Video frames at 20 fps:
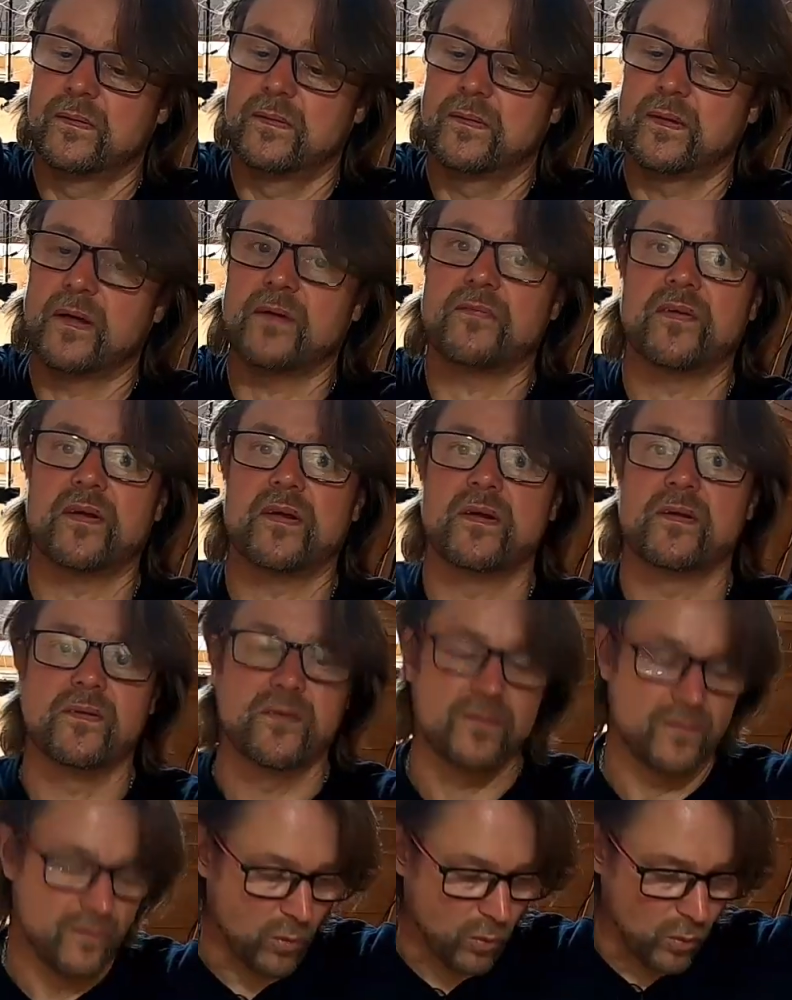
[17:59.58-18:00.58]
Nothing.
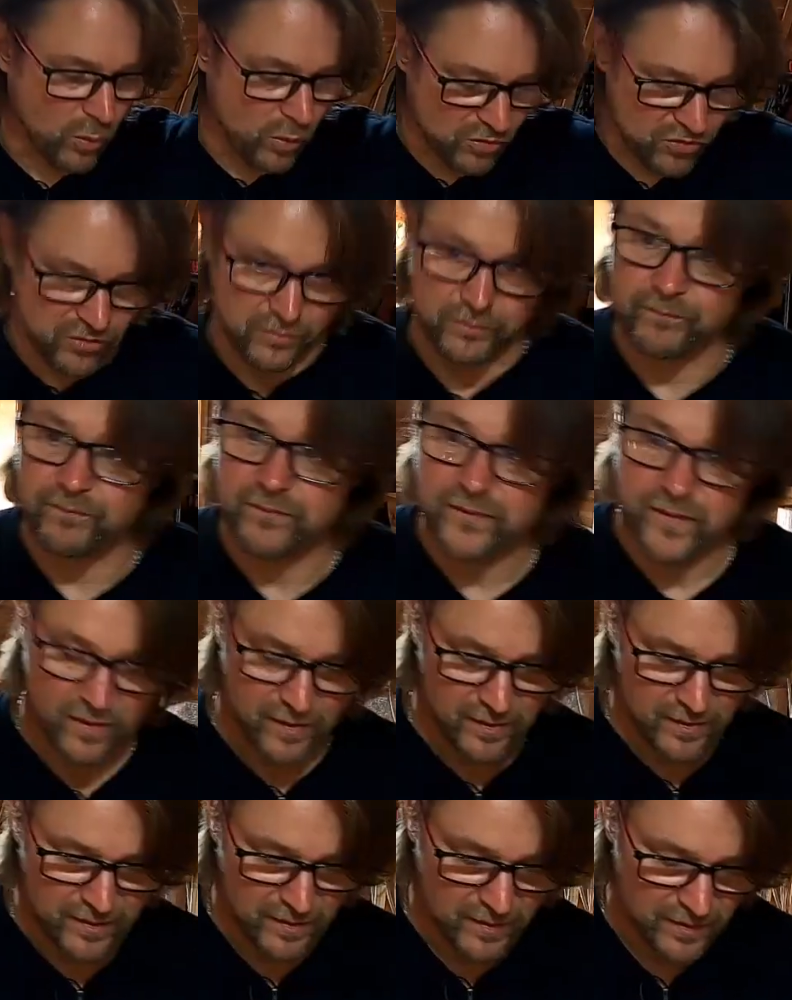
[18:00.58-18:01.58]
Awesome.
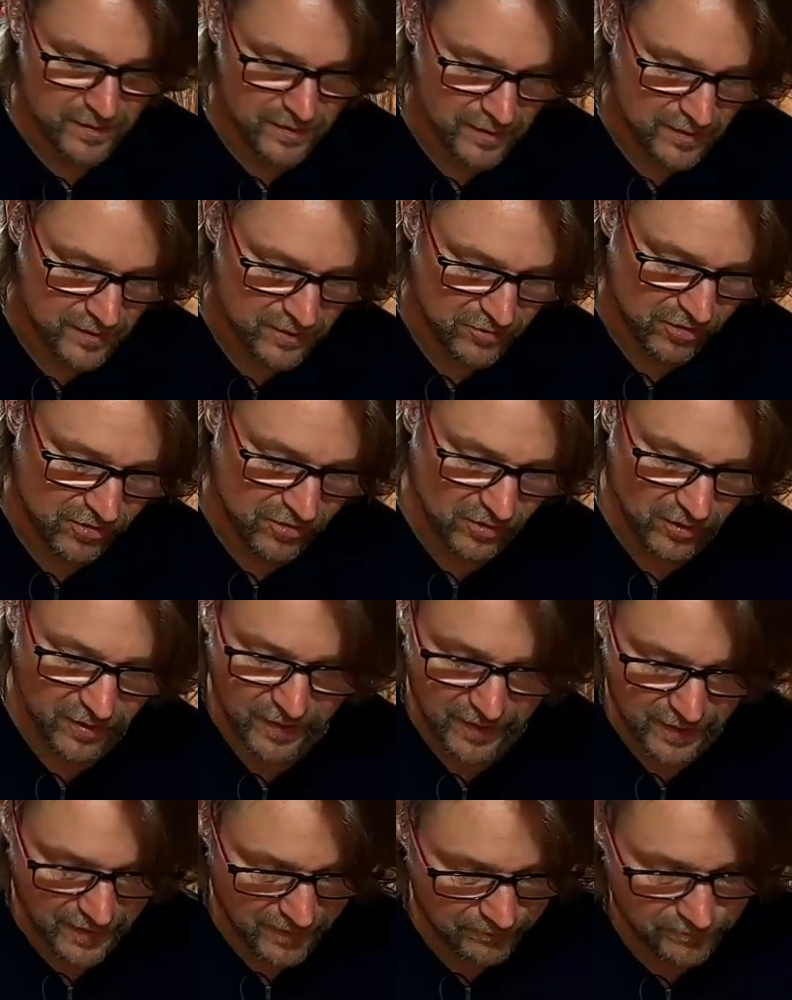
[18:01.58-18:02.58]
She's not
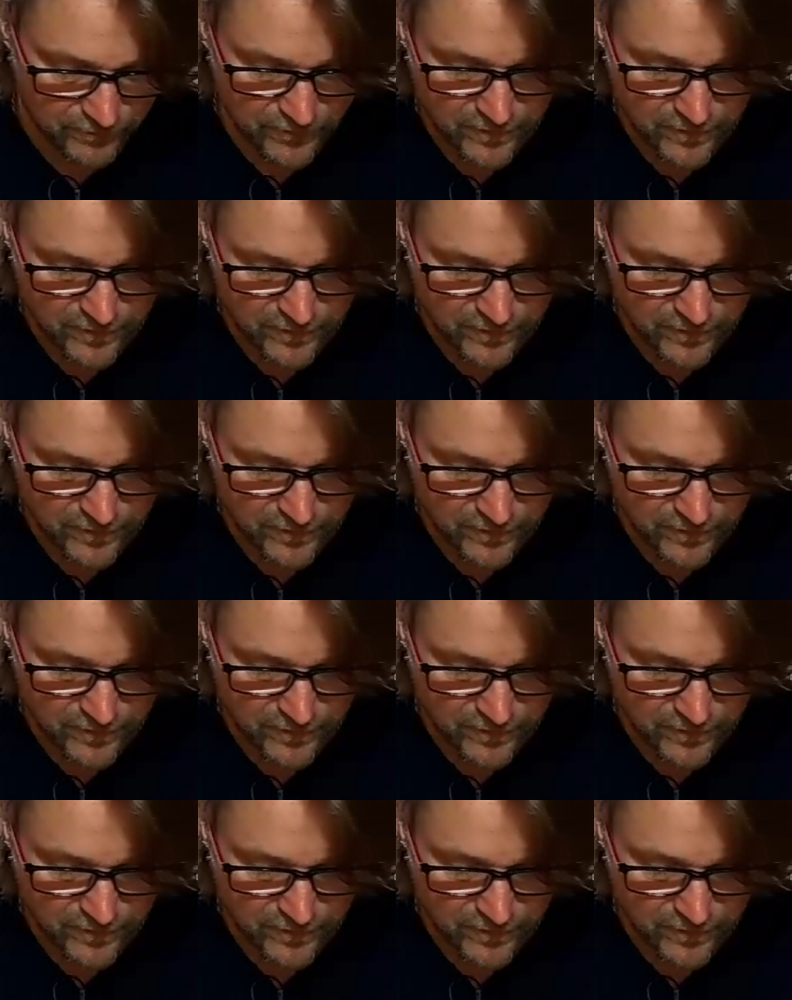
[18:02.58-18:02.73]
leaking.